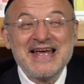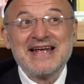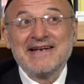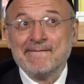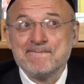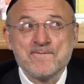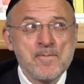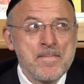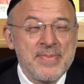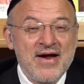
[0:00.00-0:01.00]
in
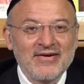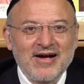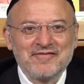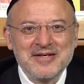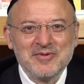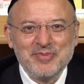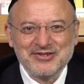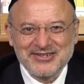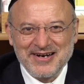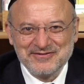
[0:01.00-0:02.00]
Perek Chaf Gimel,
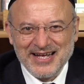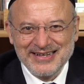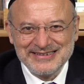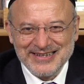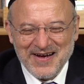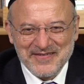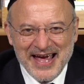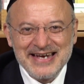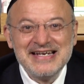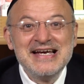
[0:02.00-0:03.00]
Pasuk Chaf Daled, and Chaf
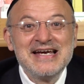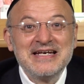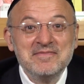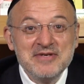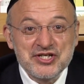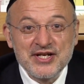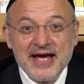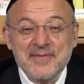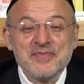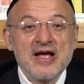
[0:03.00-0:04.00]
Hey, in
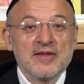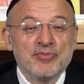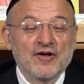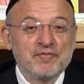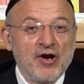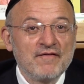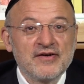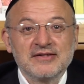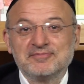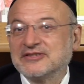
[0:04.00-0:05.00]
Mishlei, the book of
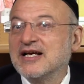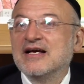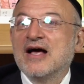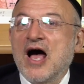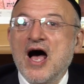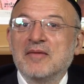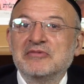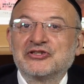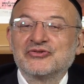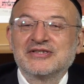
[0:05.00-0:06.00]
Proverbs,
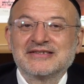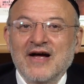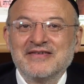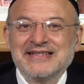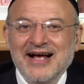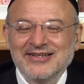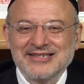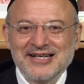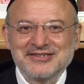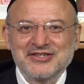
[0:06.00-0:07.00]
Mitzudas David tells
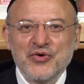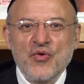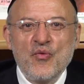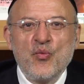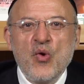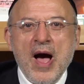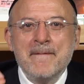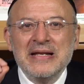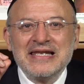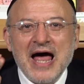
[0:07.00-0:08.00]
us that a
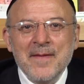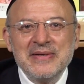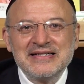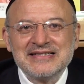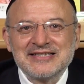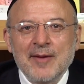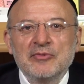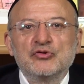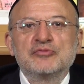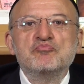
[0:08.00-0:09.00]
Melamed is
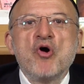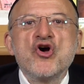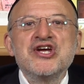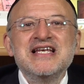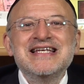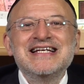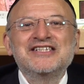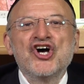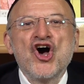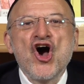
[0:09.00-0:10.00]
someone who's
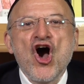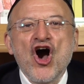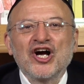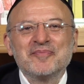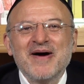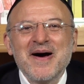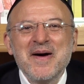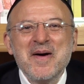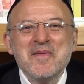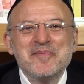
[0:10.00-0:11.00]
Moilid Hachma
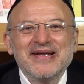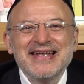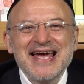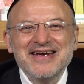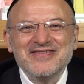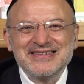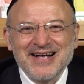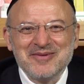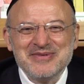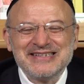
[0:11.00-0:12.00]
Belev
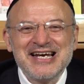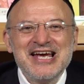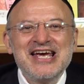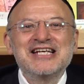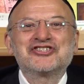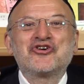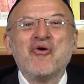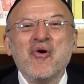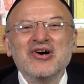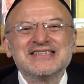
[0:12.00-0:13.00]
HaTalmid. He's
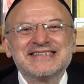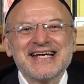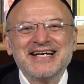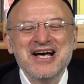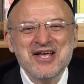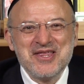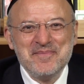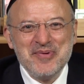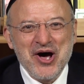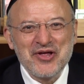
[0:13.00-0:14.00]
causing the
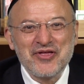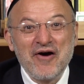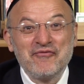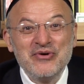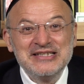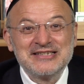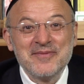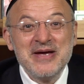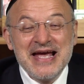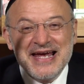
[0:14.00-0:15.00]
birth of
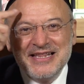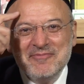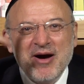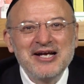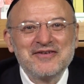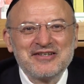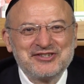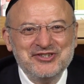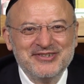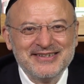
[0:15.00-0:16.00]
wisdom in the mind of the
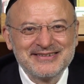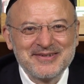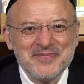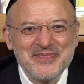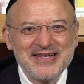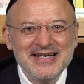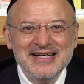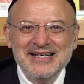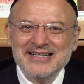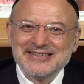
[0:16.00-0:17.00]
student.
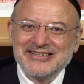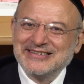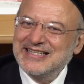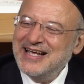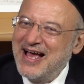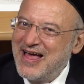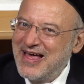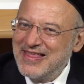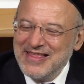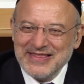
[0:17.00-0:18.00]
So you see,
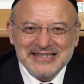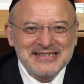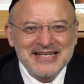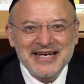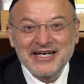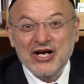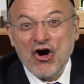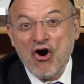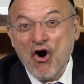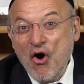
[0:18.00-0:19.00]
this is taking a
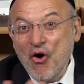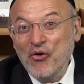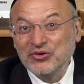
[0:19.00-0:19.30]
whole